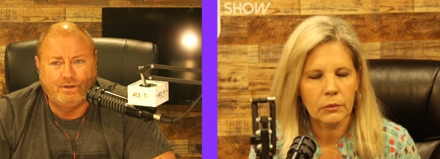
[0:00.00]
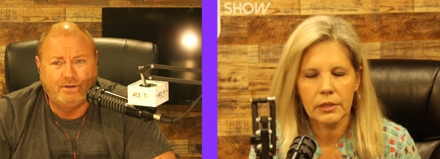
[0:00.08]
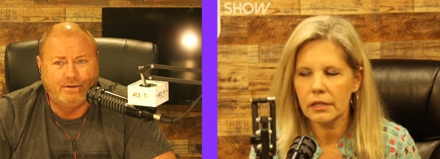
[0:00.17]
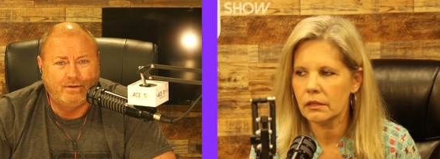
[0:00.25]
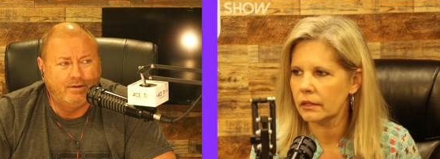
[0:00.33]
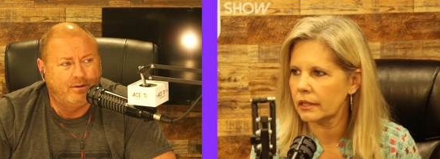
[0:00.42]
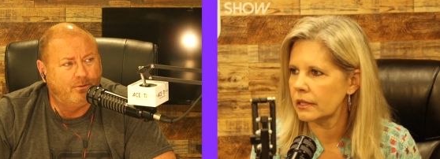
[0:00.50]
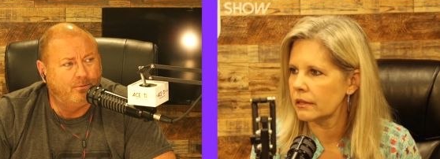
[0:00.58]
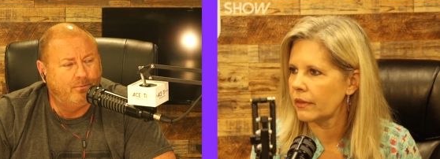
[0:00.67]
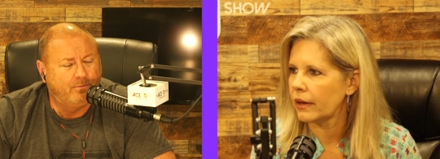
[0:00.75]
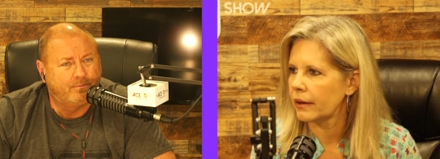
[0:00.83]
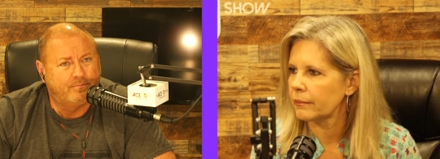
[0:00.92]
Speaker 1: We need to look
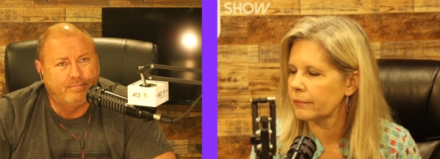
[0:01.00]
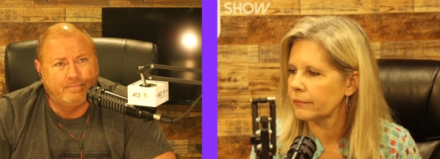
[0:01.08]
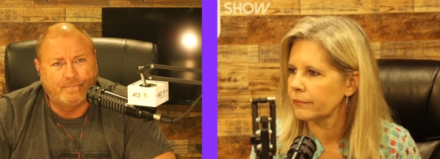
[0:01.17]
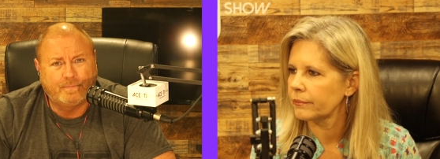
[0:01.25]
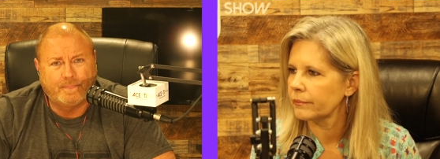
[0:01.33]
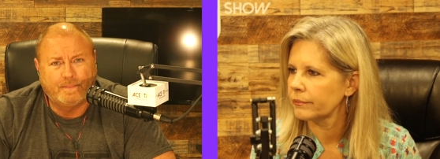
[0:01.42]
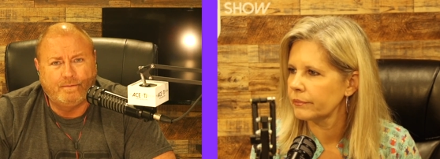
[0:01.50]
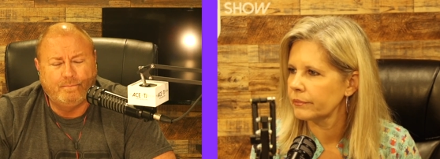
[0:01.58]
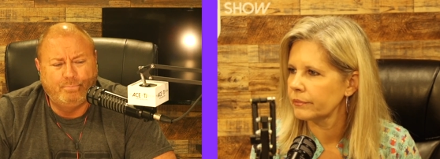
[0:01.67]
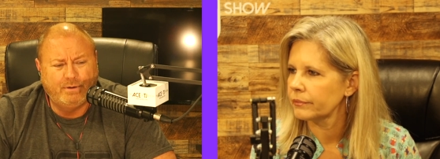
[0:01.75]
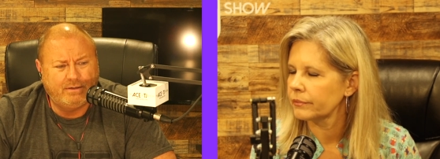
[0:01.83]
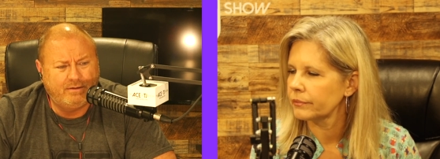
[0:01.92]
into that.
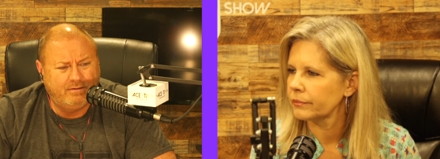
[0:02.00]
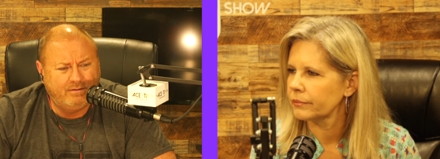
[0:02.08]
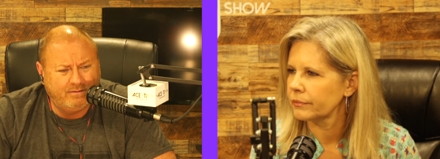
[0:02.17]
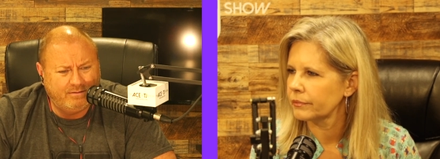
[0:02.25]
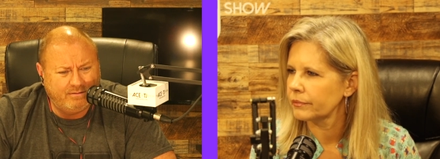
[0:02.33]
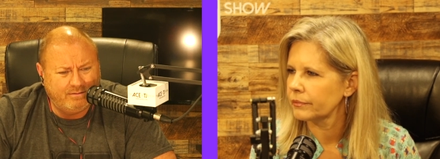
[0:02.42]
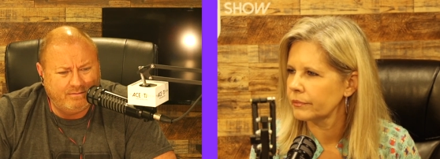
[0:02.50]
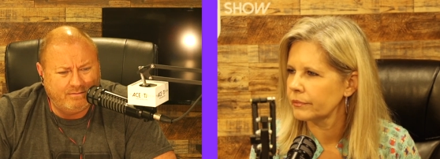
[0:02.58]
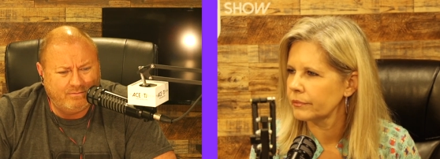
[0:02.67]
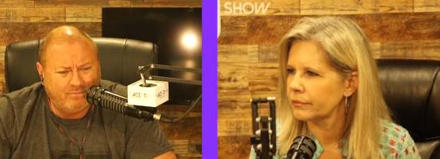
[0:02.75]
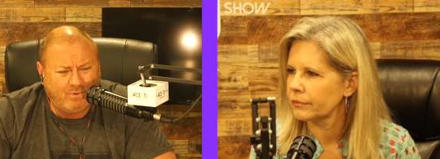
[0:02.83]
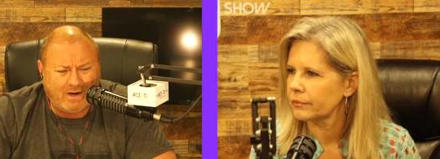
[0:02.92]
Speaker 2: But
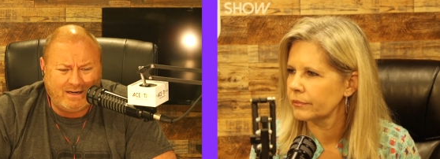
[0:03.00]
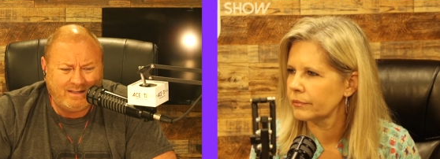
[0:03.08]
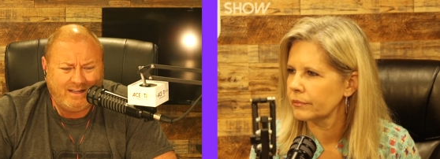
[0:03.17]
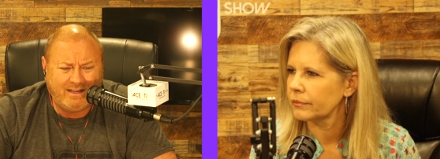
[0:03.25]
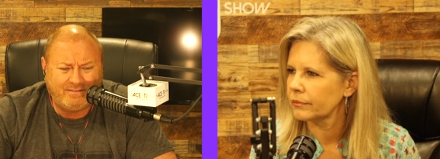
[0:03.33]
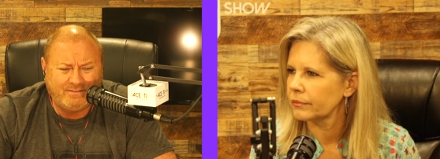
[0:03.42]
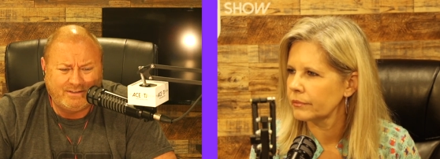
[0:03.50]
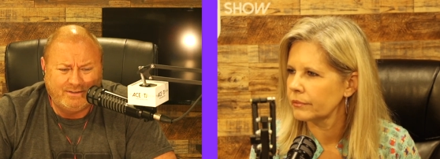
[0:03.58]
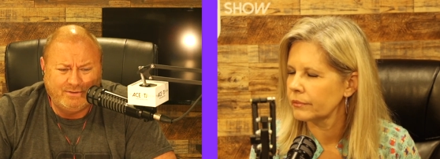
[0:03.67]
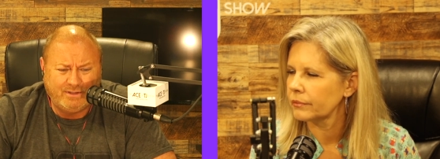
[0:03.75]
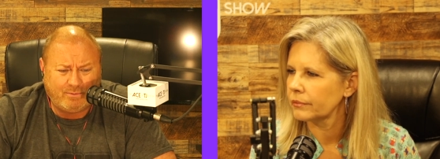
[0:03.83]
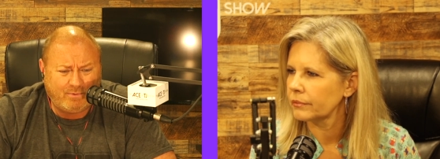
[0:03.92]
why do they have to
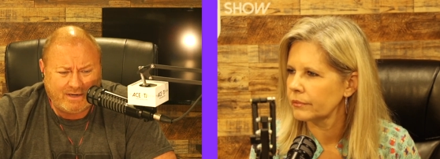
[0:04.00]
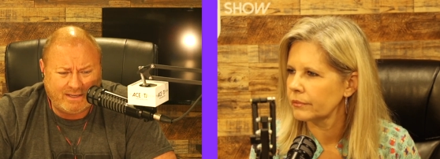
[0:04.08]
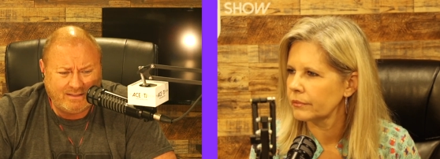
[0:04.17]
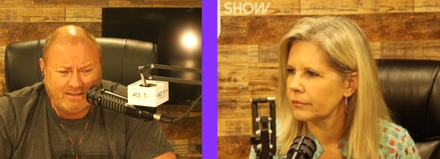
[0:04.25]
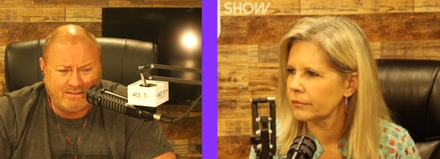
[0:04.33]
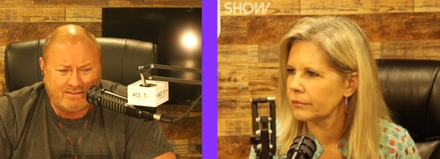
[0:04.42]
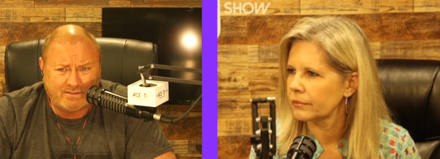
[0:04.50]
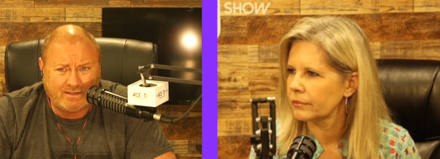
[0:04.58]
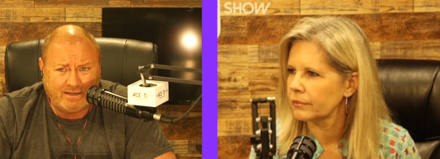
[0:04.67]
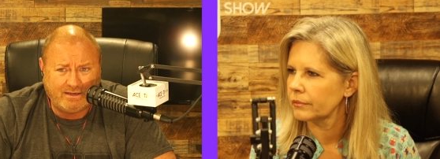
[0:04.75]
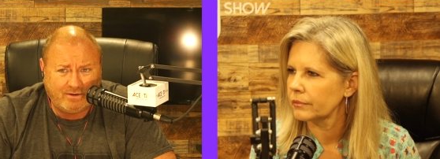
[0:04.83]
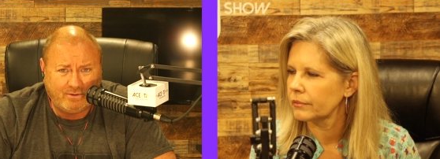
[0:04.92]
do that? Why can't they just
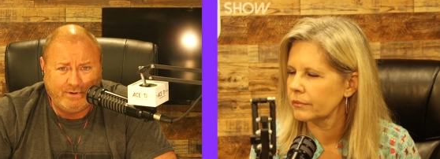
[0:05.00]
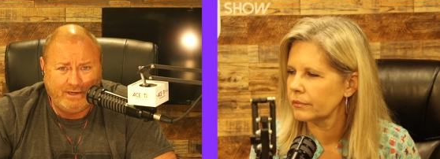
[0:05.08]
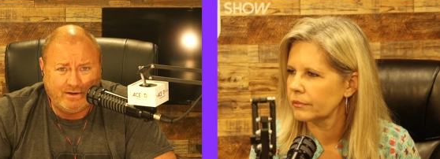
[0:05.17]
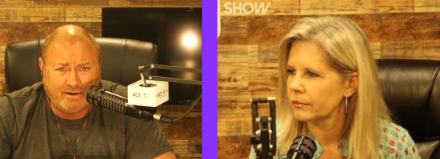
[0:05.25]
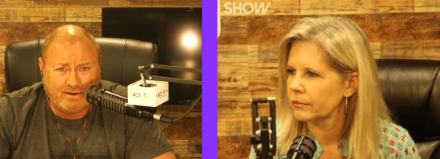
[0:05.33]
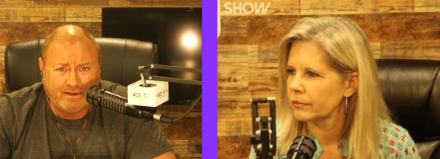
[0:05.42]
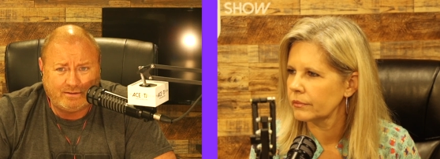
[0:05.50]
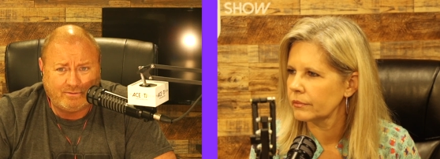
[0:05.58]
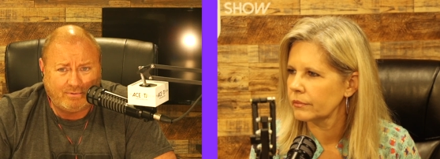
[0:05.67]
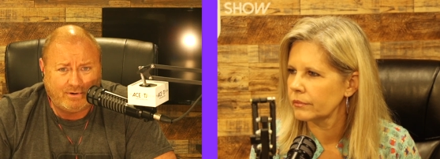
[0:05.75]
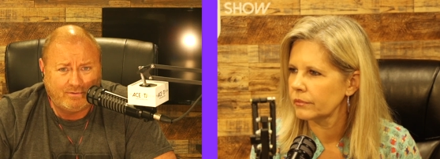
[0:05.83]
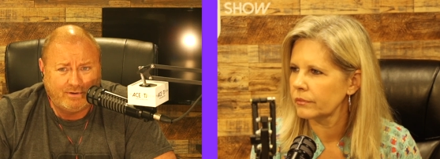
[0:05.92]
say, oh, he called out
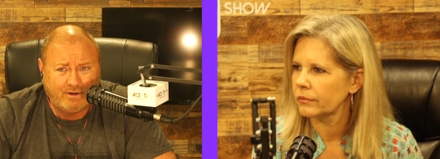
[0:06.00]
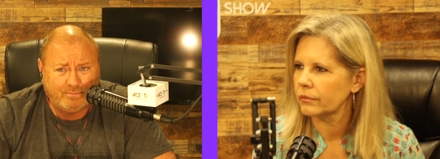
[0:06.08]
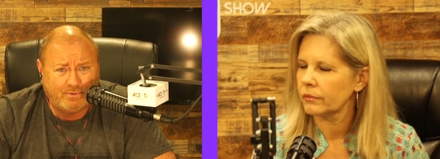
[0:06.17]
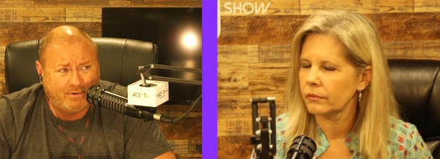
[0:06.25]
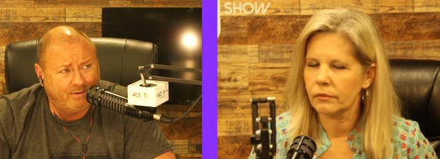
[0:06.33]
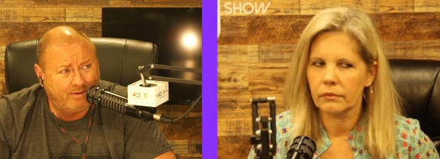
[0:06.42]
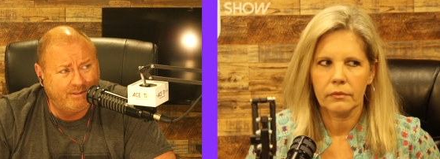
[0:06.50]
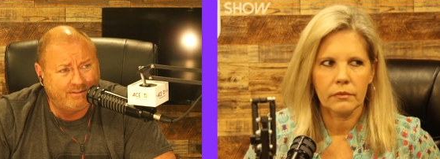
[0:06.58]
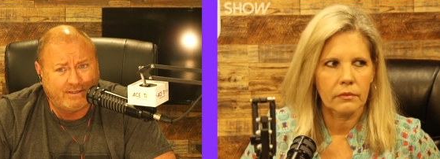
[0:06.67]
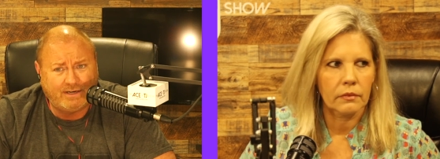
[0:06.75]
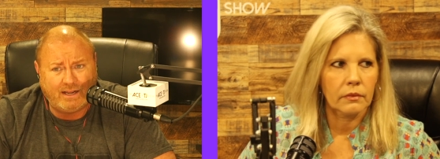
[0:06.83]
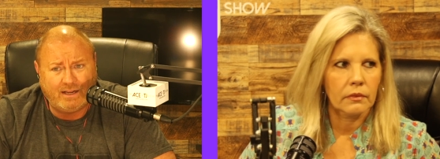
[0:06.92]
the wrong number.
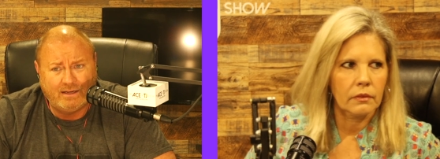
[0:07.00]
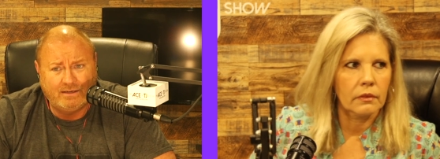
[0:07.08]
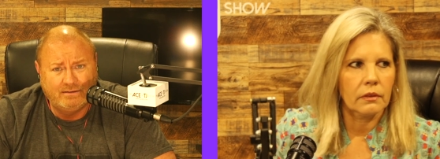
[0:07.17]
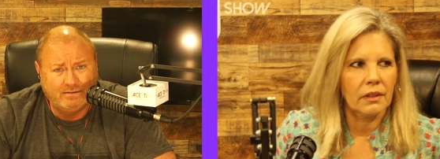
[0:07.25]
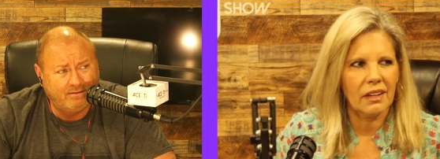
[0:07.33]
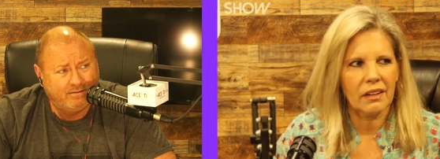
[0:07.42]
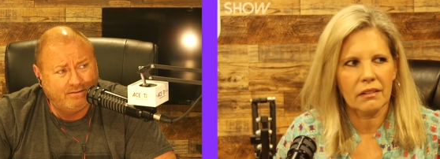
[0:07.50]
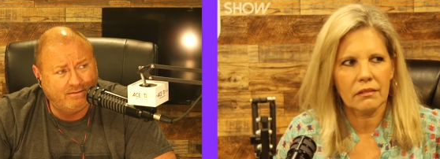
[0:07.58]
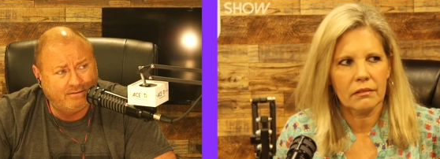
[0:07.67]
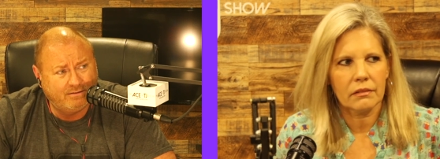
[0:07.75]
It's a 9.
Speaker 1: Yeah.